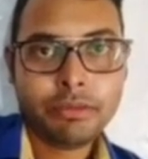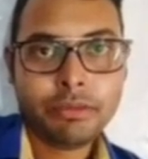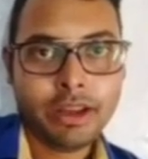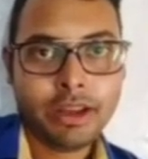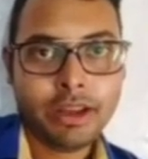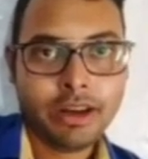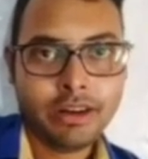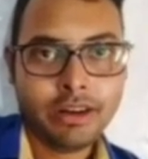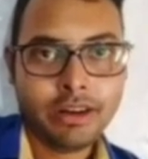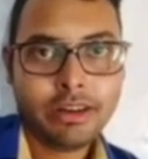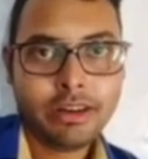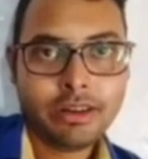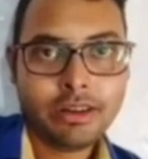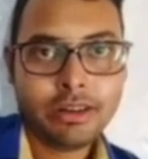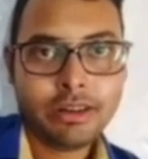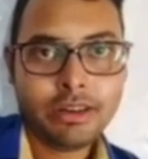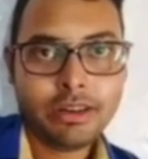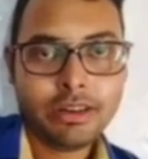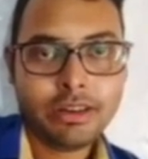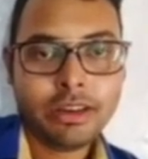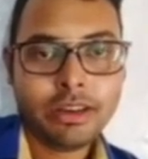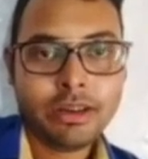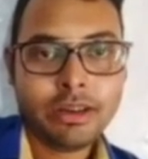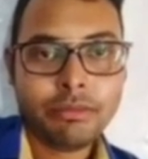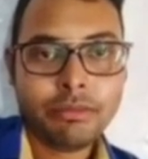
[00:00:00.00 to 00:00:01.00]
divergence
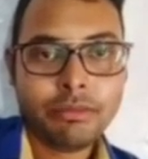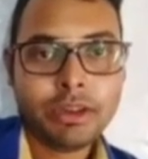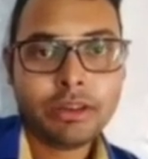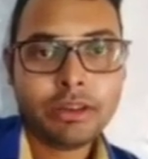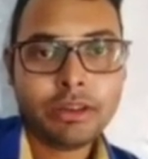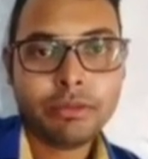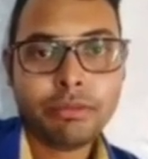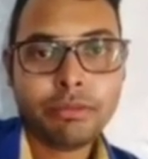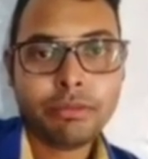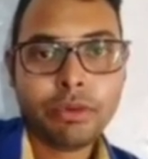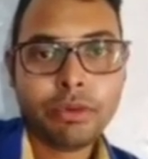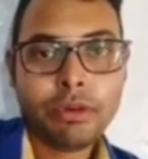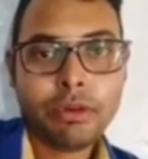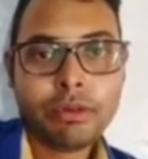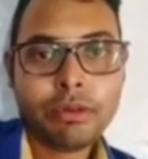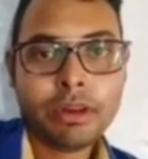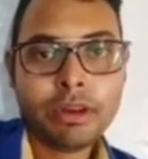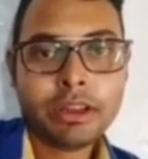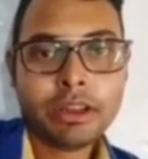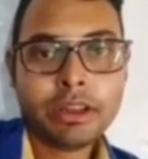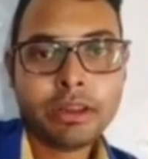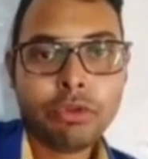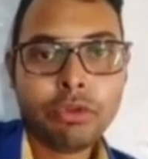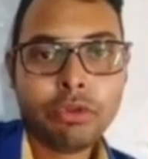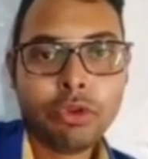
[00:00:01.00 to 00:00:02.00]
of here,
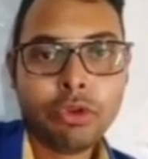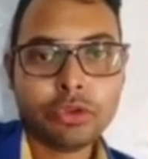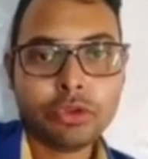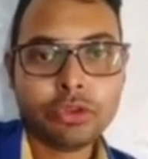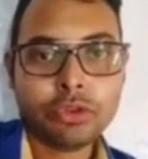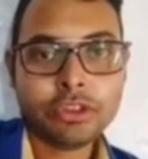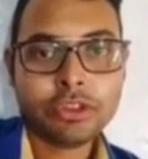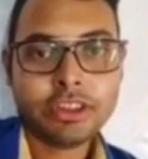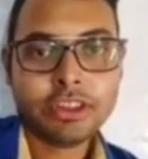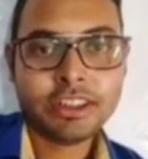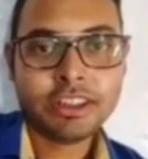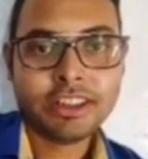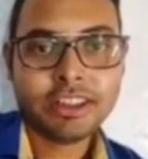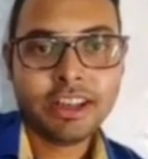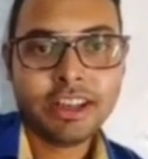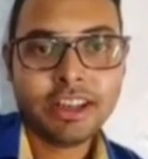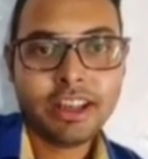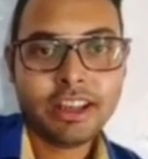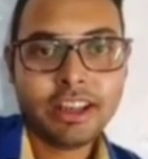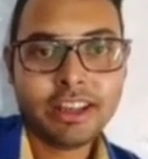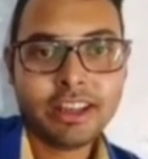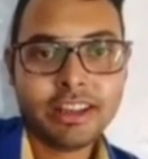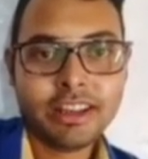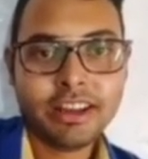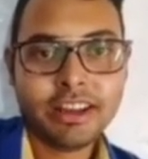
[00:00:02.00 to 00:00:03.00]
its probability
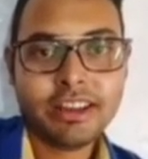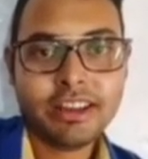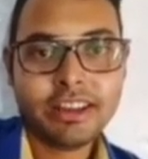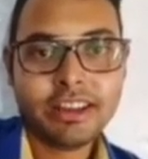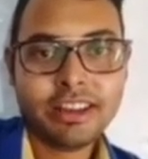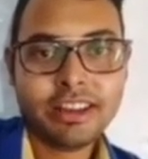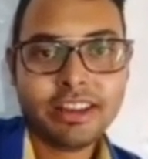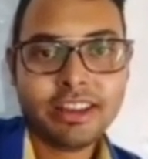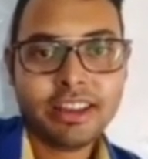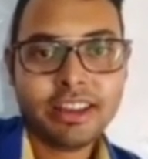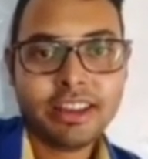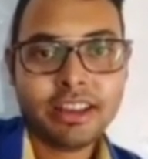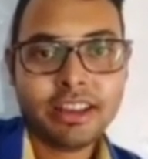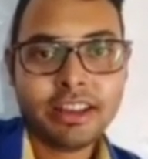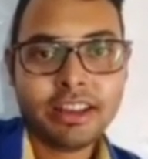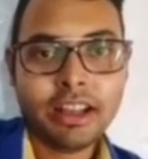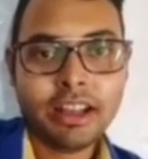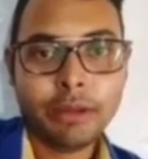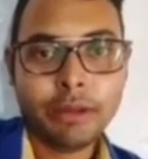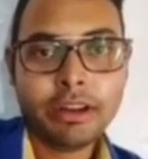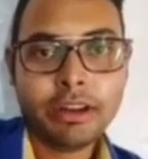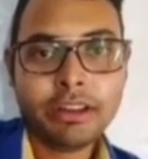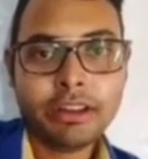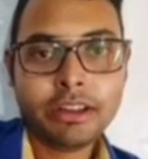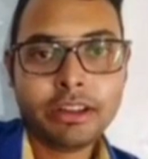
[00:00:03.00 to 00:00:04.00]
flows, like,
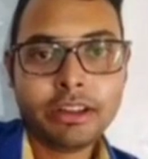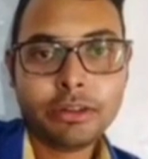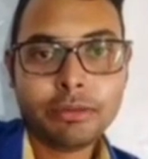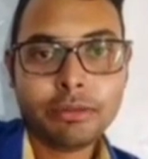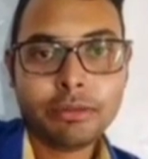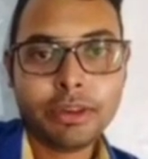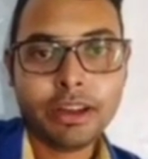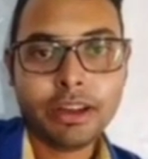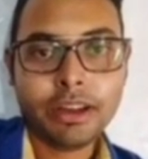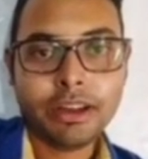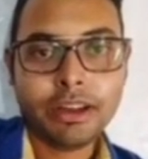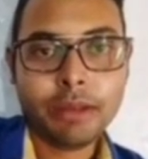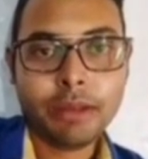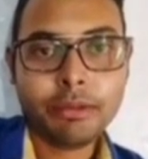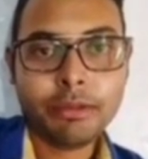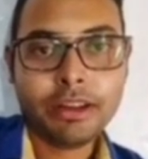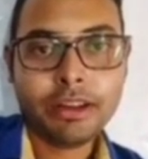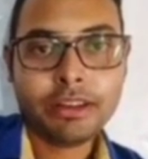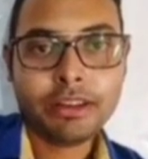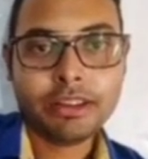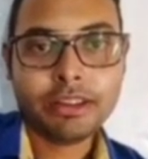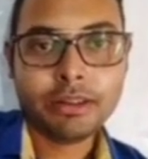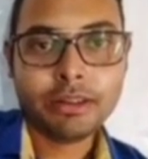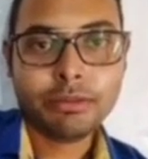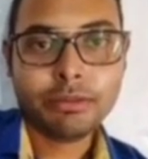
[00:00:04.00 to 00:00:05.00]
right?
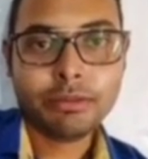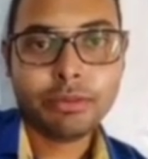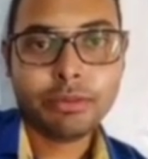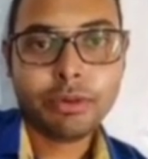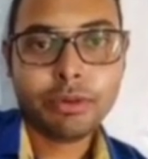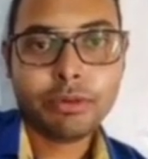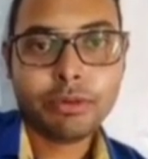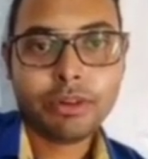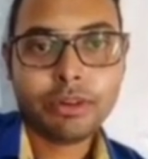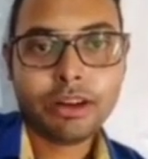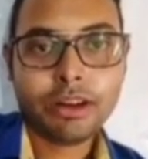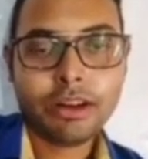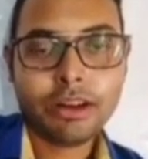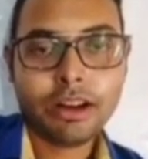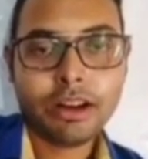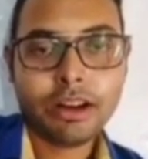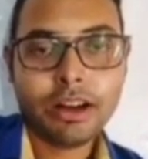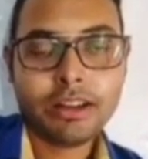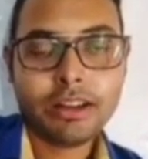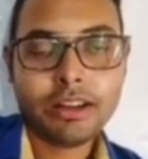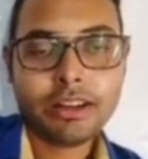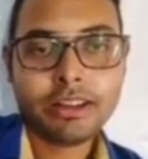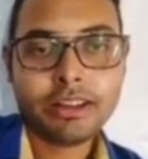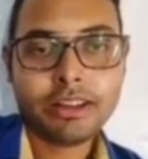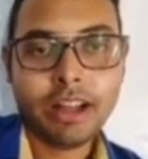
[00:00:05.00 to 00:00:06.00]
Divergence of here,
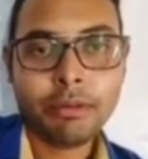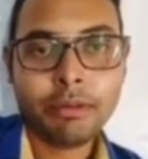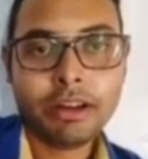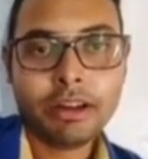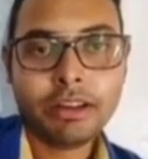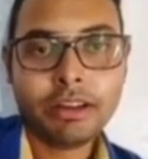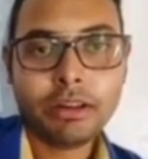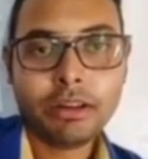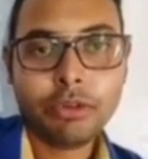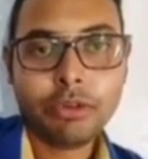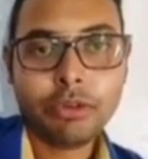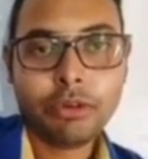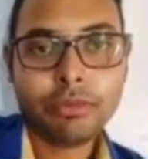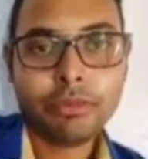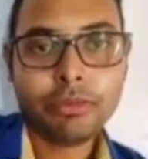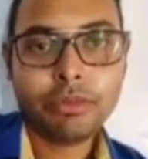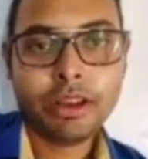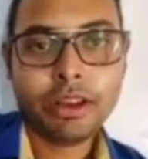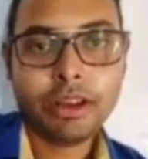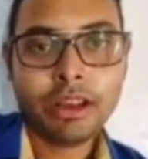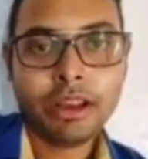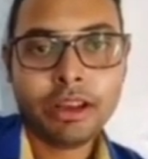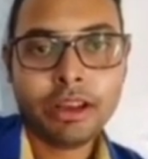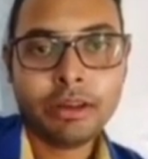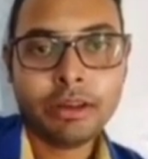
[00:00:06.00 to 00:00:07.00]
current is
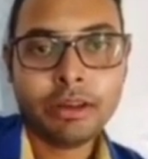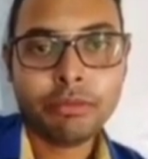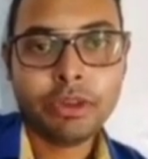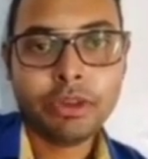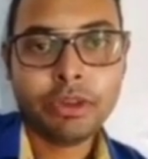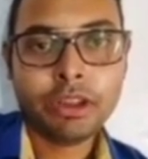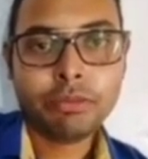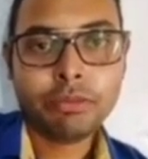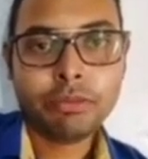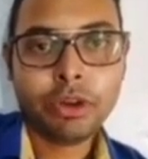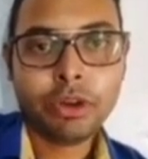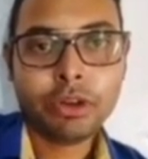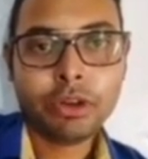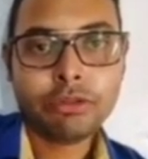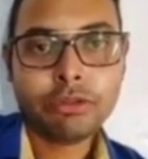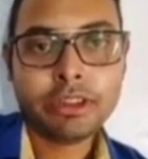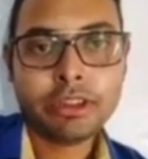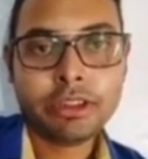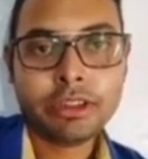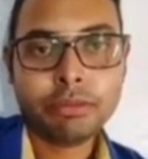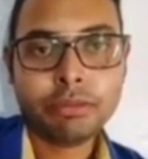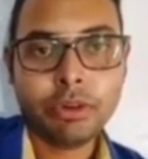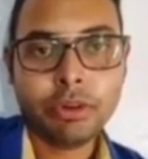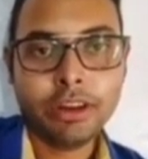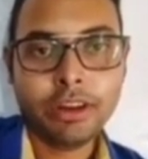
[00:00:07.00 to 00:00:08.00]
diverging from
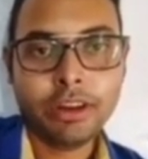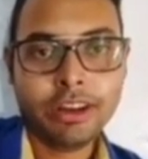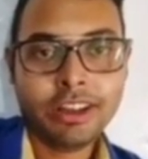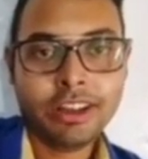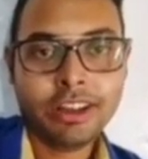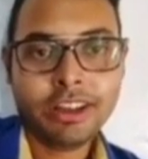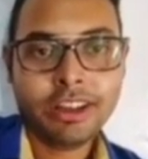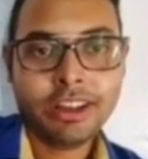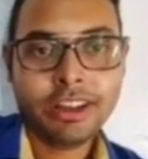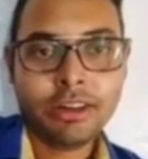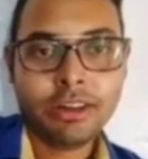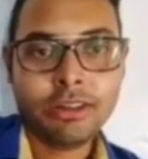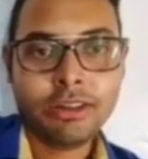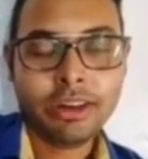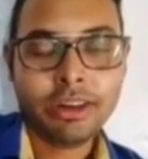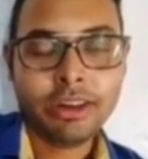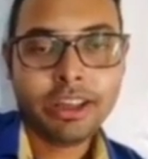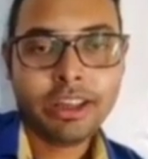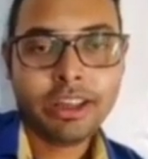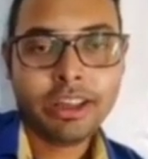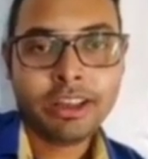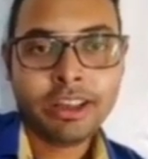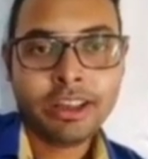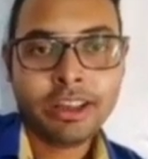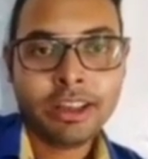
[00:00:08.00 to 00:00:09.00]
this point to this
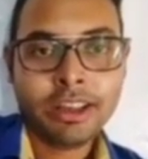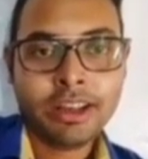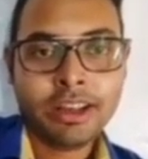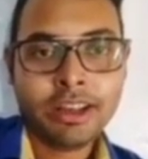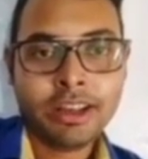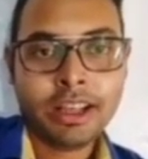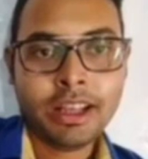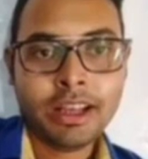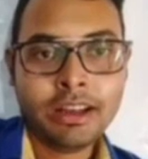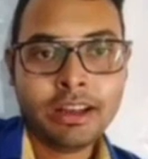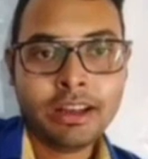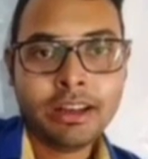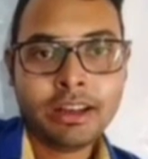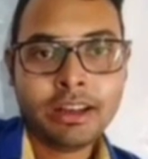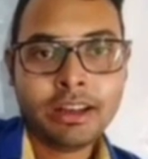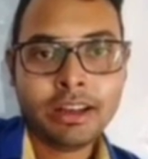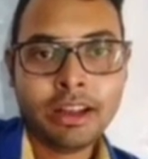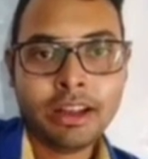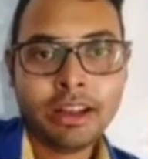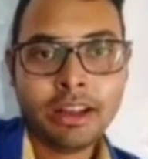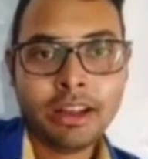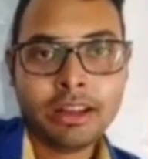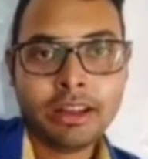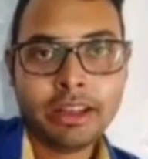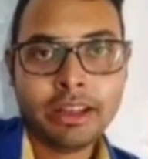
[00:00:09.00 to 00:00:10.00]
point. Okay,
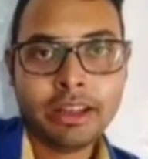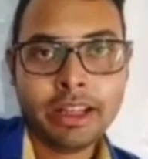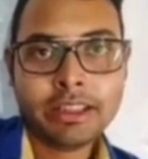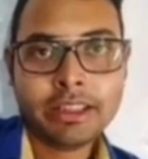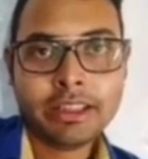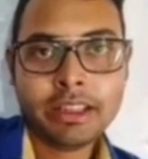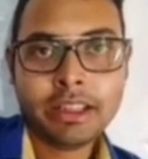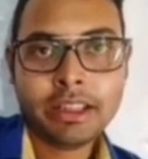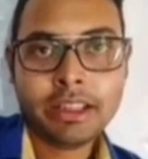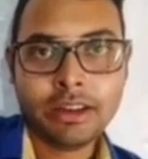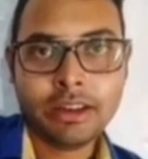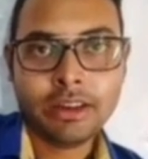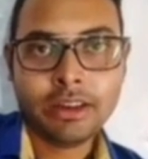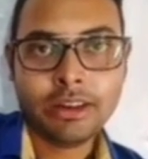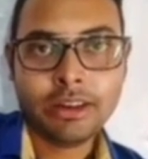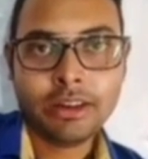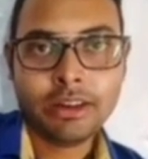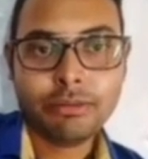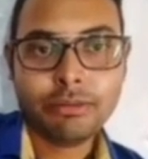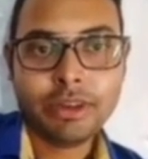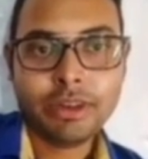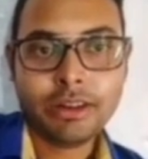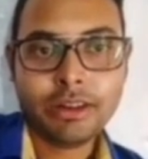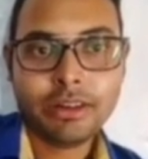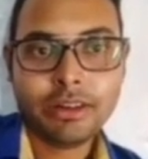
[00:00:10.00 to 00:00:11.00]
then the
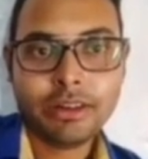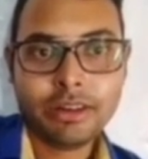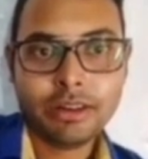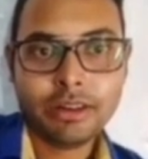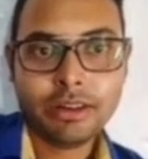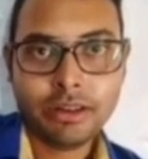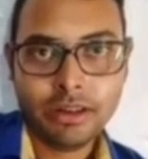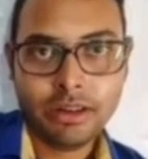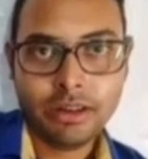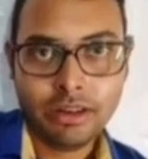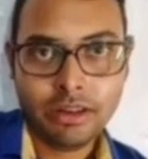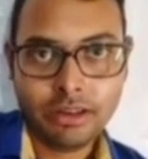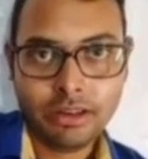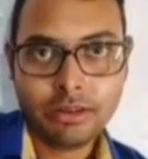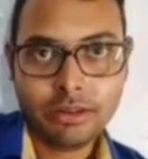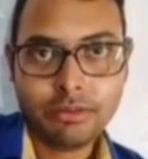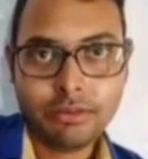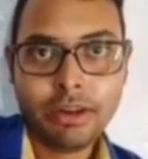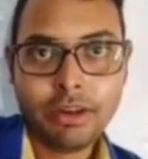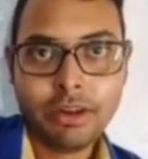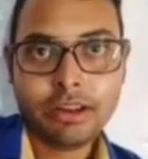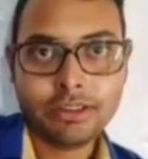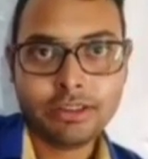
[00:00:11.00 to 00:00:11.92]
density of that